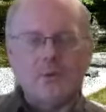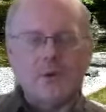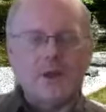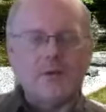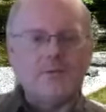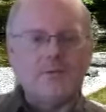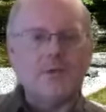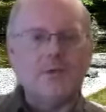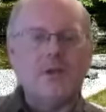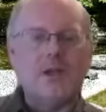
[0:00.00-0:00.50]

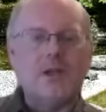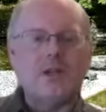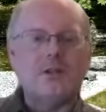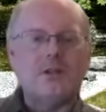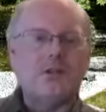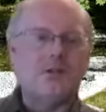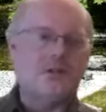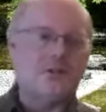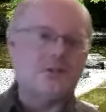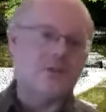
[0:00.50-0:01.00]
have 2
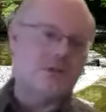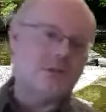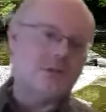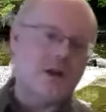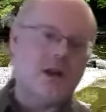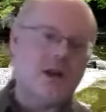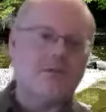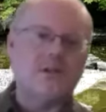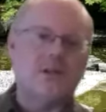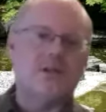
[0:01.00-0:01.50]
days,
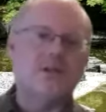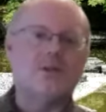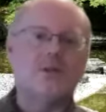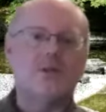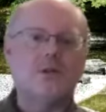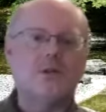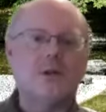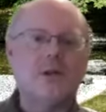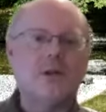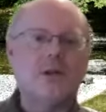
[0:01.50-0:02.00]
2.5 days to
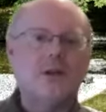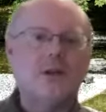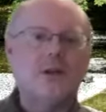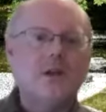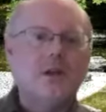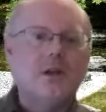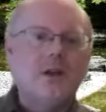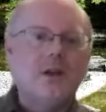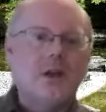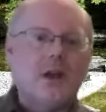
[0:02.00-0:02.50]
do it.
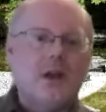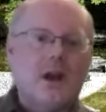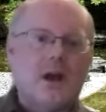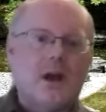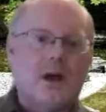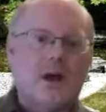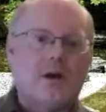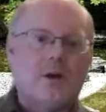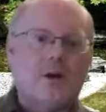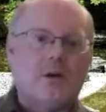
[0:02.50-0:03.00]

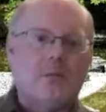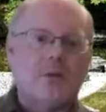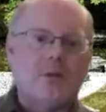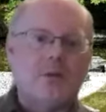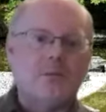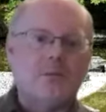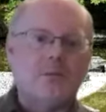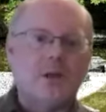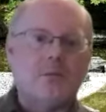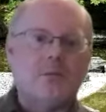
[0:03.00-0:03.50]
Hoping
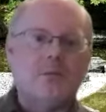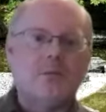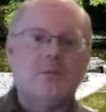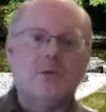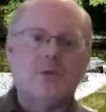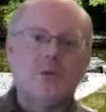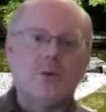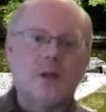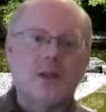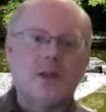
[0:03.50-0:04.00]
to be able to
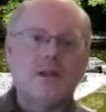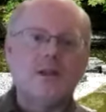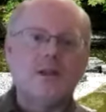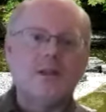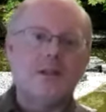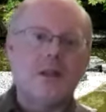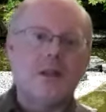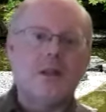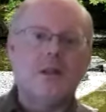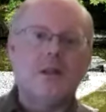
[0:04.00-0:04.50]
do at
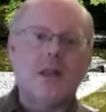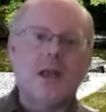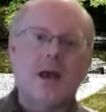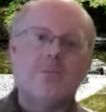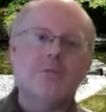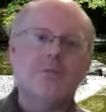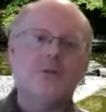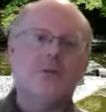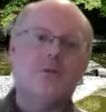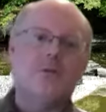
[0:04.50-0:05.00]
least the
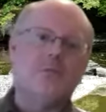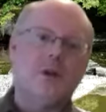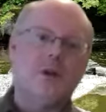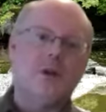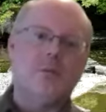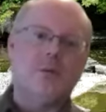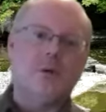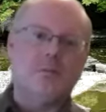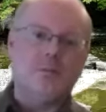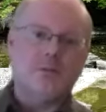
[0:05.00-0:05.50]
absolute
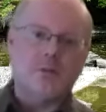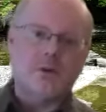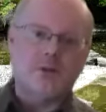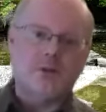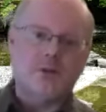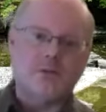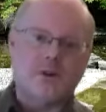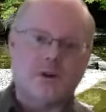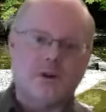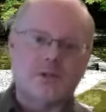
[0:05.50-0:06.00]
minimum,
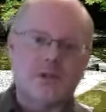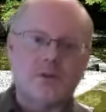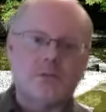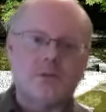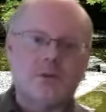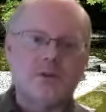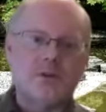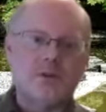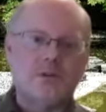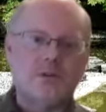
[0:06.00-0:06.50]
which as far as I'm
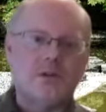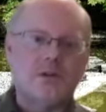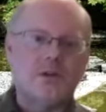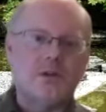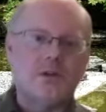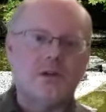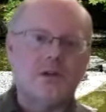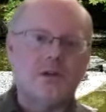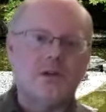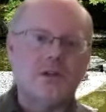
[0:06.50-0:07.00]

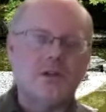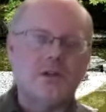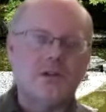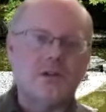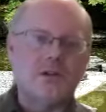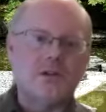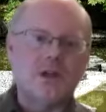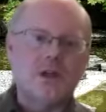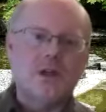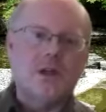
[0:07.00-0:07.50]
concerned
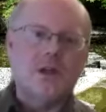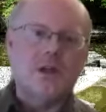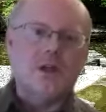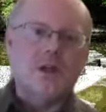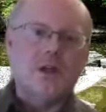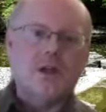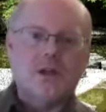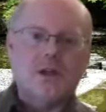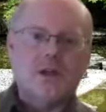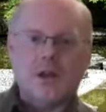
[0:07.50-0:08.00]
is
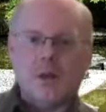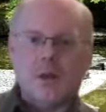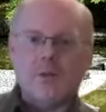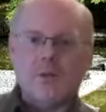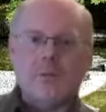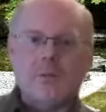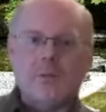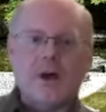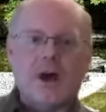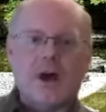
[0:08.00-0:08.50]
a couple
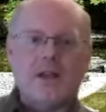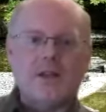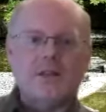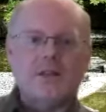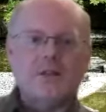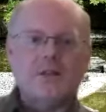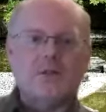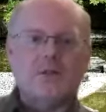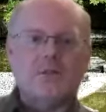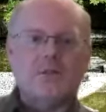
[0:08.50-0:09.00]
of
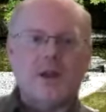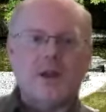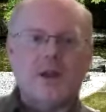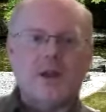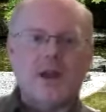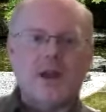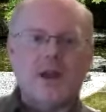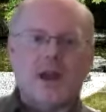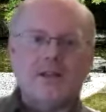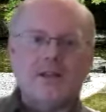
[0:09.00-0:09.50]
pods
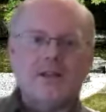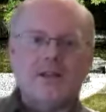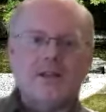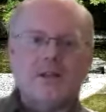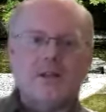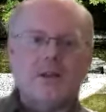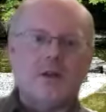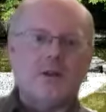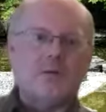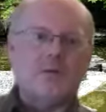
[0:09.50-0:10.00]
running
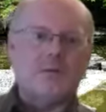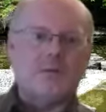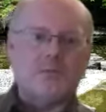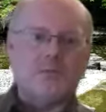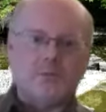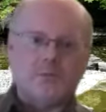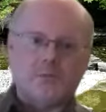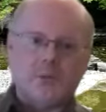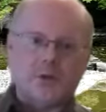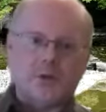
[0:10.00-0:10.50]
ideally on
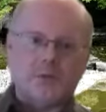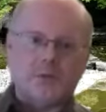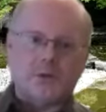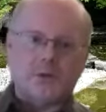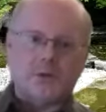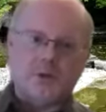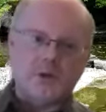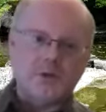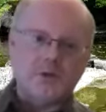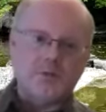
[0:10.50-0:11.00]
multiple
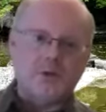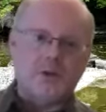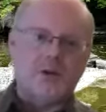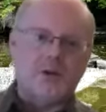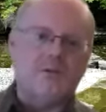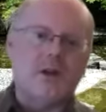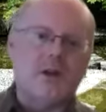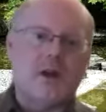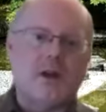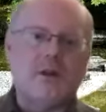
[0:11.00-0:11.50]
nodes, but
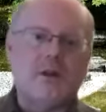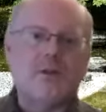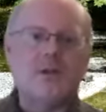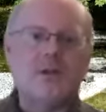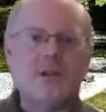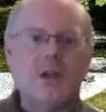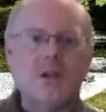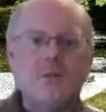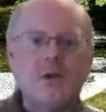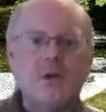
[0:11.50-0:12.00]
if not on the
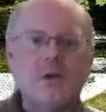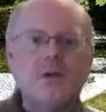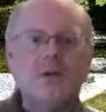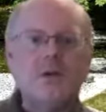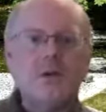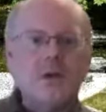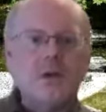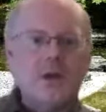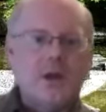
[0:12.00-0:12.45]
same node,